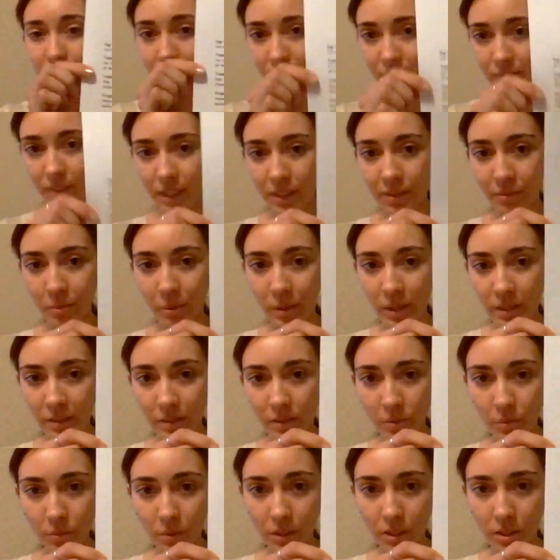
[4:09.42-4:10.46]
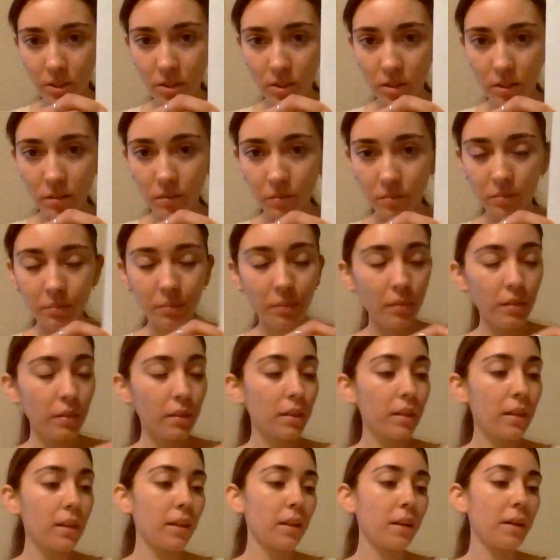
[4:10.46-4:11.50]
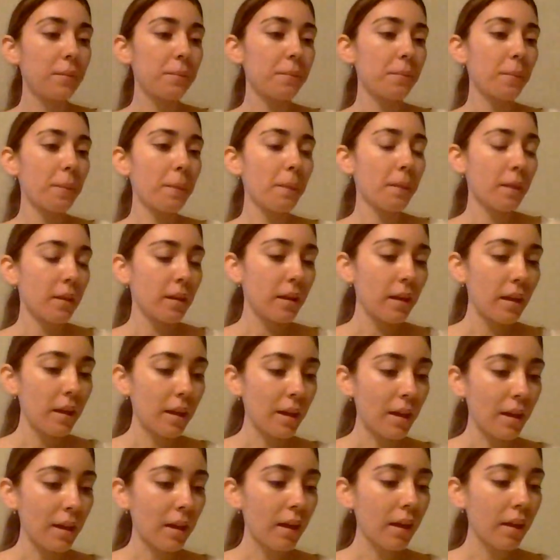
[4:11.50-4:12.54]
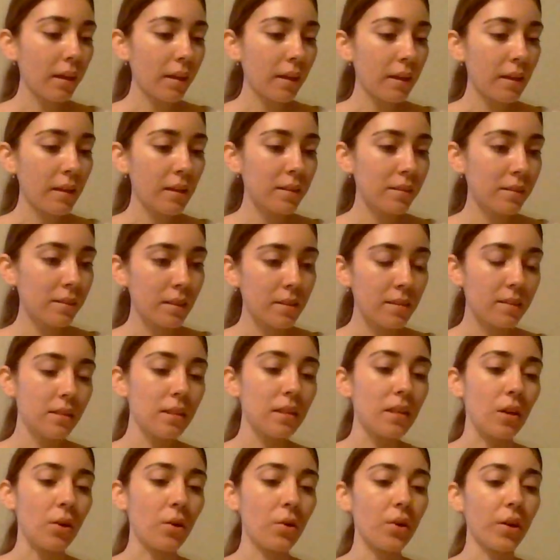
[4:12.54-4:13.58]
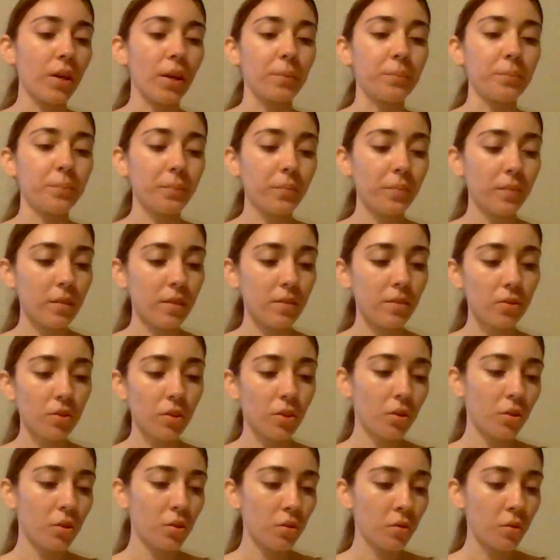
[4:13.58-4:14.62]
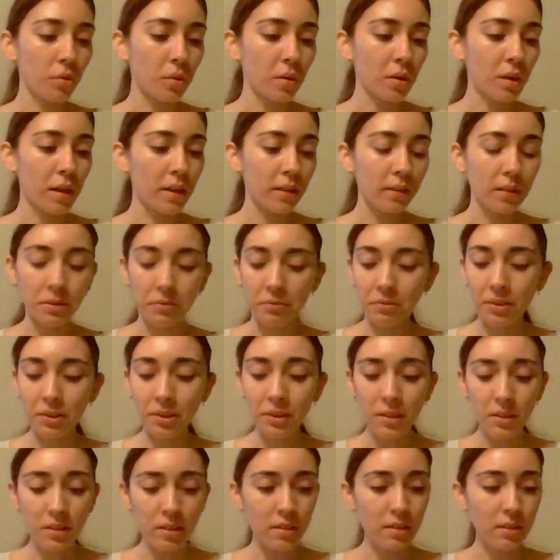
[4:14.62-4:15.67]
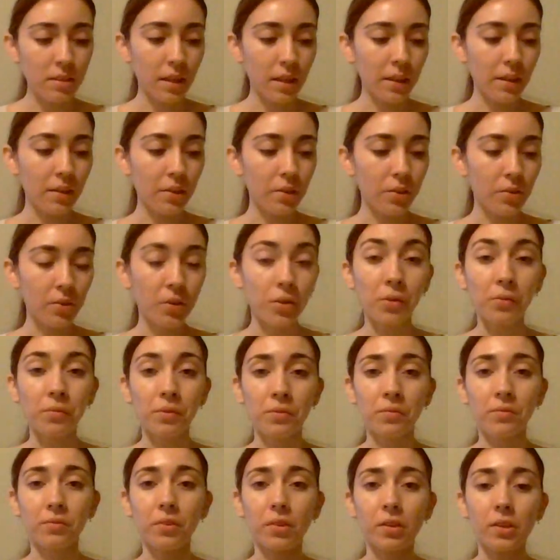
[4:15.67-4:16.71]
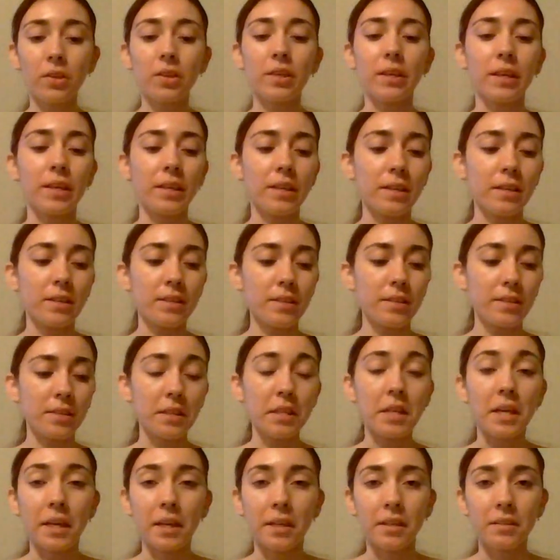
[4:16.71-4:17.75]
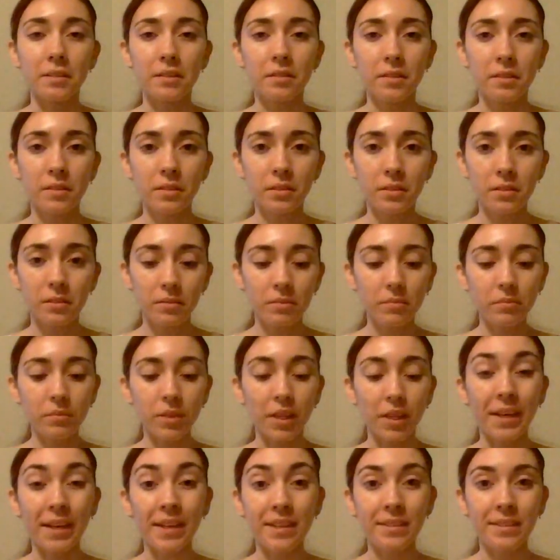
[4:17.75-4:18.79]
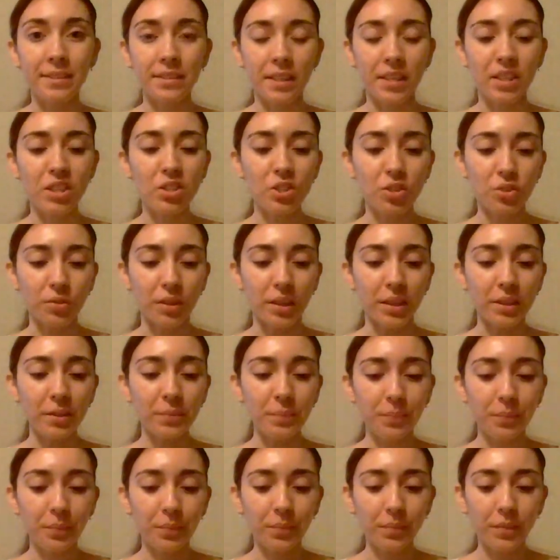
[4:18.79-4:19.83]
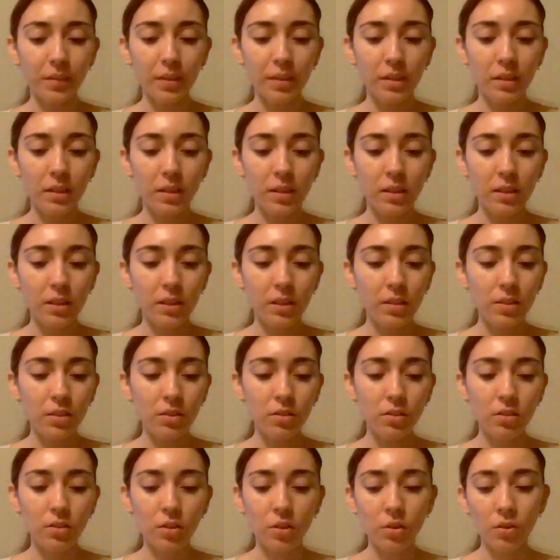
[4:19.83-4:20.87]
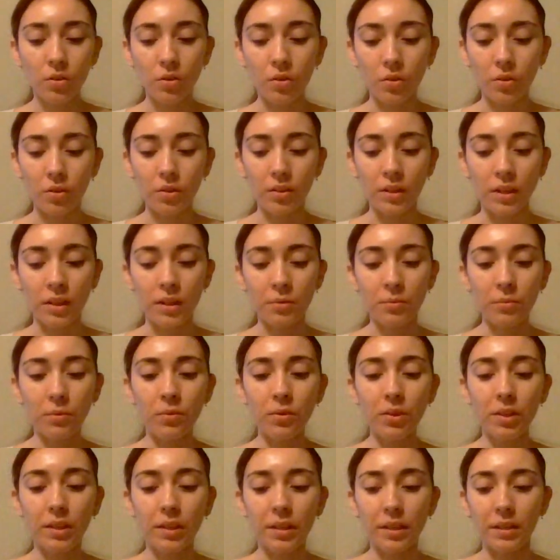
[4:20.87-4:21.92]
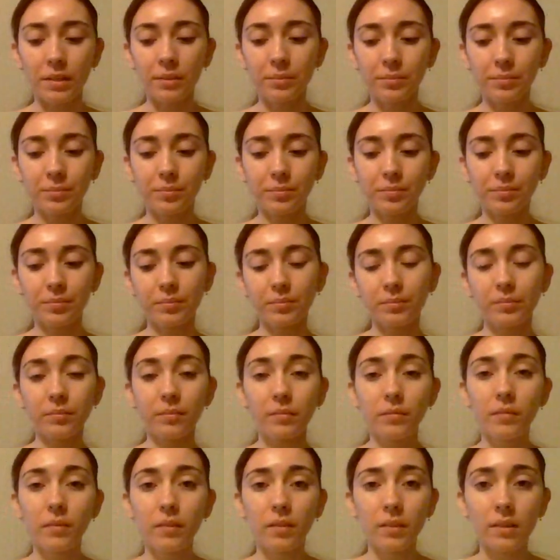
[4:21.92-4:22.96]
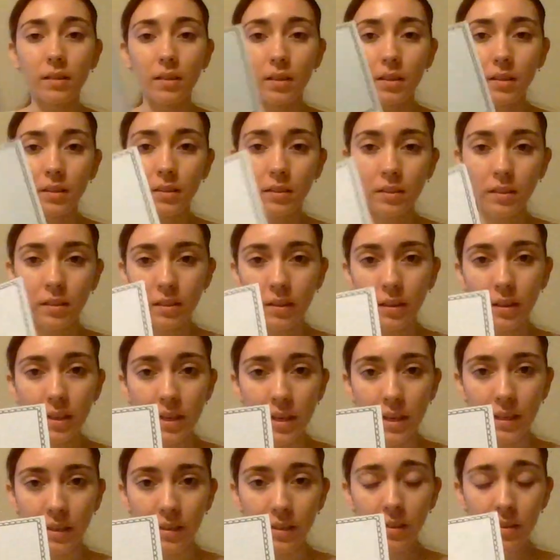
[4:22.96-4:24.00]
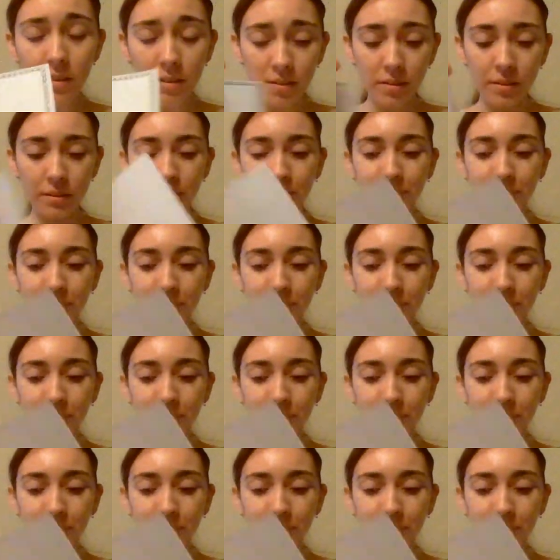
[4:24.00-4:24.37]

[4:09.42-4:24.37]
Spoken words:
they read the worksheet and they see, okay, so the first cycle of the frog is the egg stage, right? So they will get the eggs